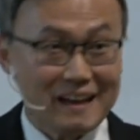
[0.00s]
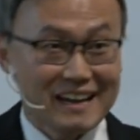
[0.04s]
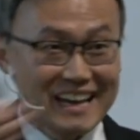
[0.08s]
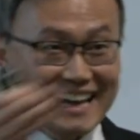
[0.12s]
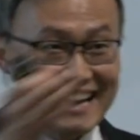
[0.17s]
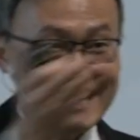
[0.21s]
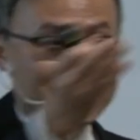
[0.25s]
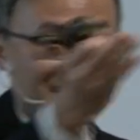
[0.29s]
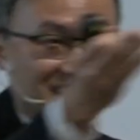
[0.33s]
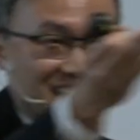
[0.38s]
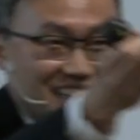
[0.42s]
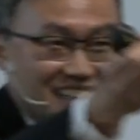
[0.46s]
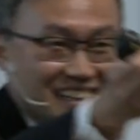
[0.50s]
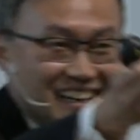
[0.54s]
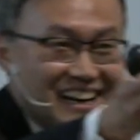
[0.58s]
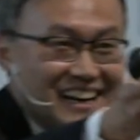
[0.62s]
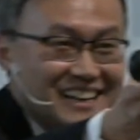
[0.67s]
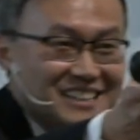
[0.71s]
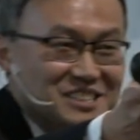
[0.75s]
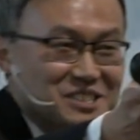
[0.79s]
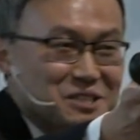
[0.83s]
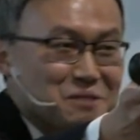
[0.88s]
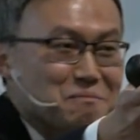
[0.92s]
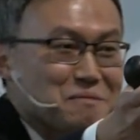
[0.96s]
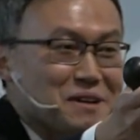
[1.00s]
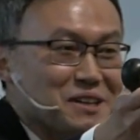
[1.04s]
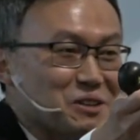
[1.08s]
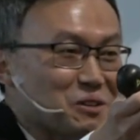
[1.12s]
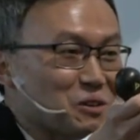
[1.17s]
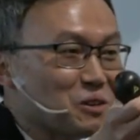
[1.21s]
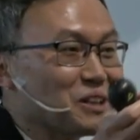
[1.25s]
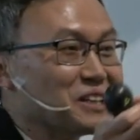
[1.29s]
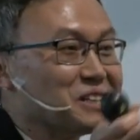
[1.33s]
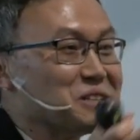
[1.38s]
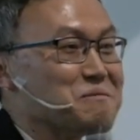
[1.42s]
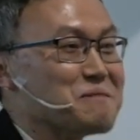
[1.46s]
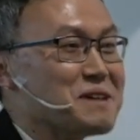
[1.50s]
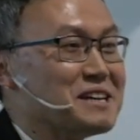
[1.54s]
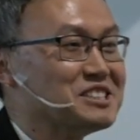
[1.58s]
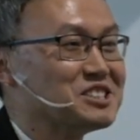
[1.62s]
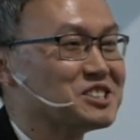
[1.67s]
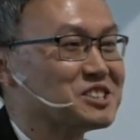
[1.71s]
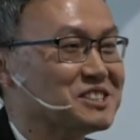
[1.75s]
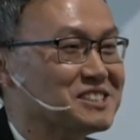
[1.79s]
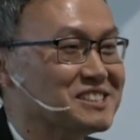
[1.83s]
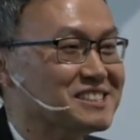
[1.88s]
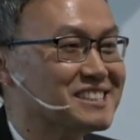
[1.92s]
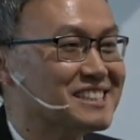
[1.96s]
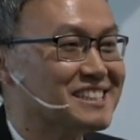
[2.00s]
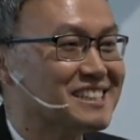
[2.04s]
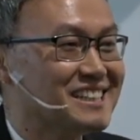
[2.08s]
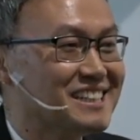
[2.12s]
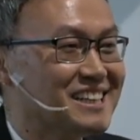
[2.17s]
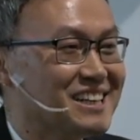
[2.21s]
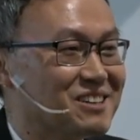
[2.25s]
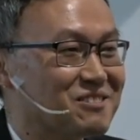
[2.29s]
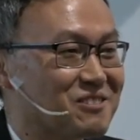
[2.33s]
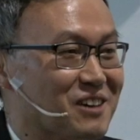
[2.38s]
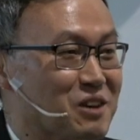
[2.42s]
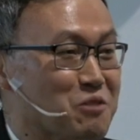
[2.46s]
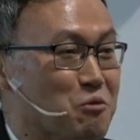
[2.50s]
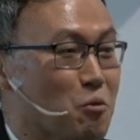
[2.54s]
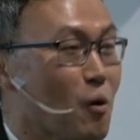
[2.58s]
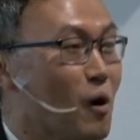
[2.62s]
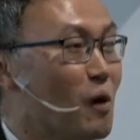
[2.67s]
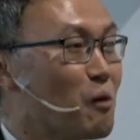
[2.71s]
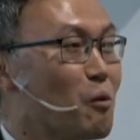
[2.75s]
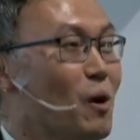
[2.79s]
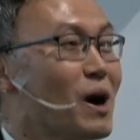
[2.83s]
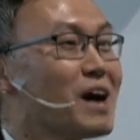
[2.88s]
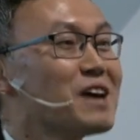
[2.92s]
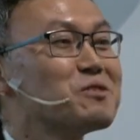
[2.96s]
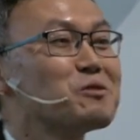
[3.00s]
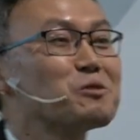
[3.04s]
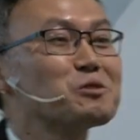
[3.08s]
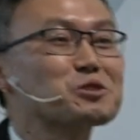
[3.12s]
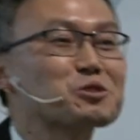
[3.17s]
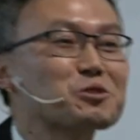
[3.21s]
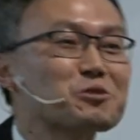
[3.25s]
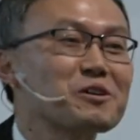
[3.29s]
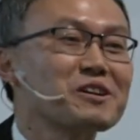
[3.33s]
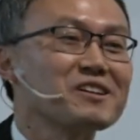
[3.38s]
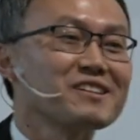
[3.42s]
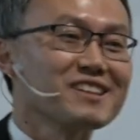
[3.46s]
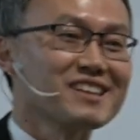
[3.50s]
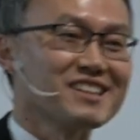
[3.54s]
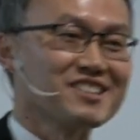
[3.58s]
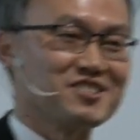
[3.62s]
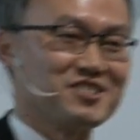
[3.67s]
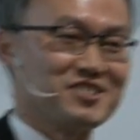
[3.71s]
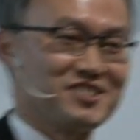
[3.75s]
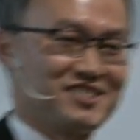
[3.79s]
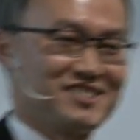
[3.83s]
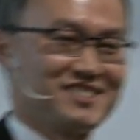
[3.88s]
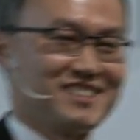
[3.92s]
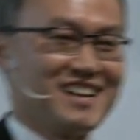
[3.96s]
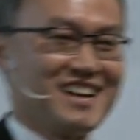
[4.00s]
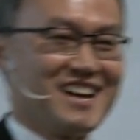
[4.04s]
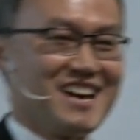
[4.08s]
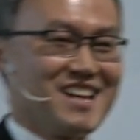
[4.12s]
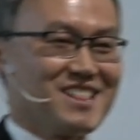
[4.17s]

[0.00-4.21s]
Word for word: as uh, uh somebody already mentioned, right? Why North Korean leaders?